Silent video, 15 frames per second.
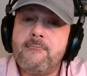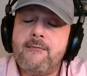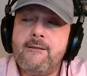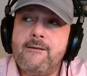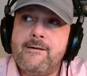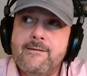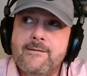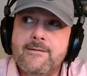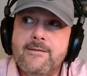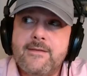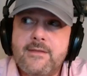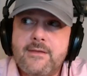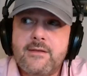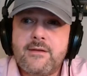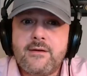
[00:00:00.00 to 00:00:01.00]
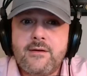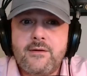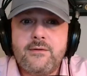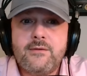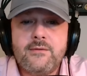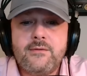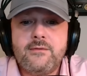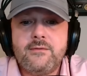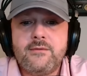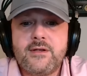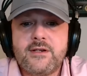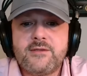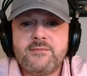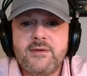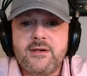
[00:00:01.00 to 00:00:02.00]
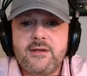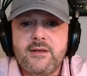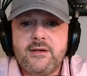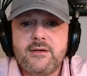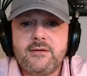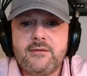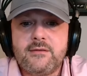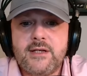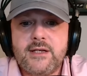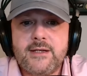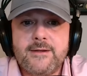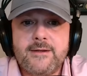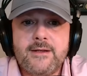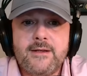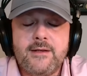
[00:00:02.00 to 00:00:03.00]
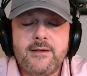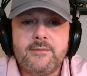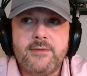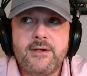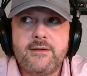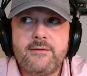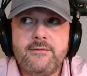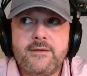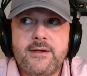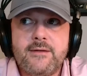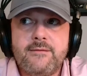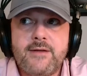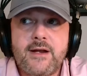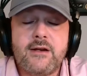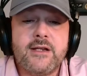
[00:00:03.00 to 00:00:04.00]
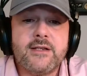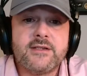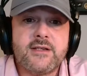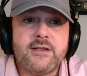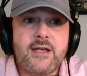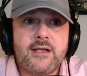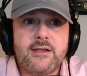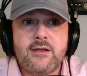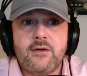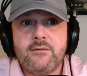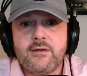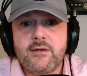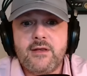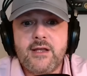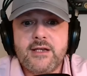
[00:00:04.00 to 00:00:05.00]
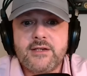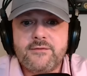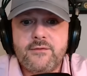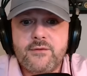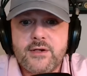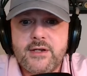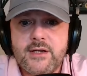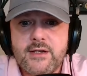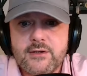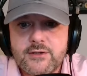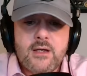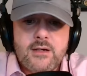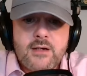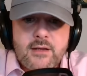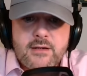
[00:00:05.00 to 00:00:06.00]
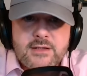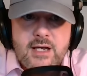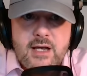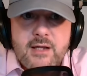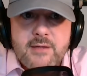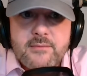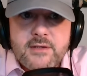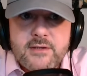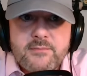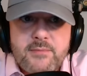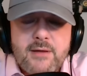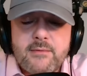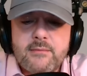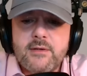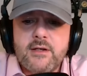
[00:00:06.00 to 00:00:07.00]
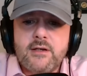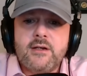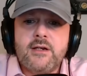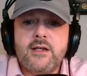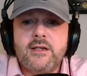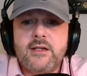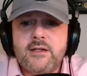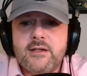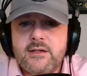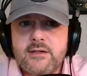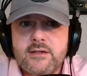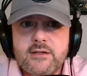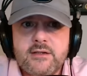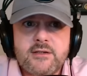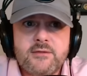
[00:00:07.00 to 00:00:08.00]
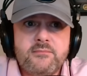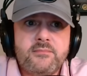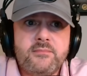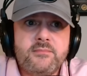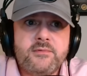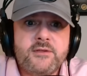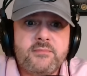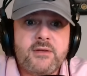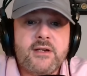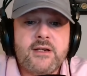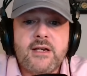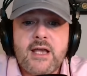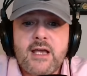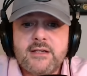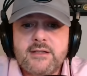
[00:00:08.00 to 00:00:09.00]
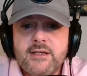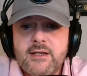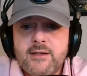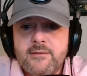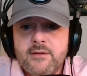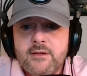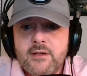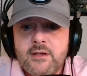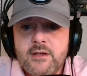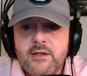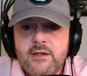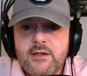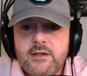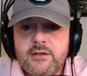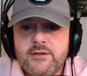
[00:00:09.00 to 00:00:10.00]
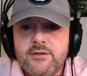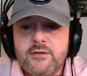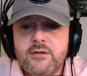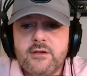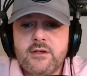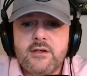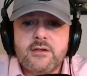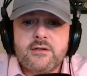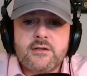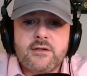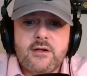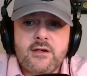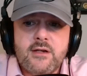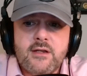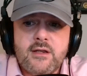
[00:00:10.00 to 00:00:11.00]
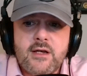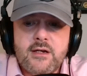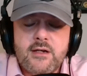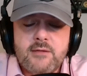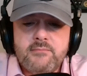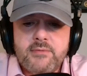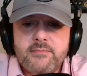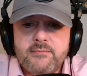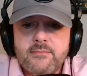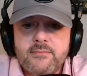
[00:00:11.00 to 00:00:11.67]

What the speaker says: Although there's been a little bit of variance to that over the last 4 years. Another time it's probably a good idea to split an asset is you look at your starting lineup,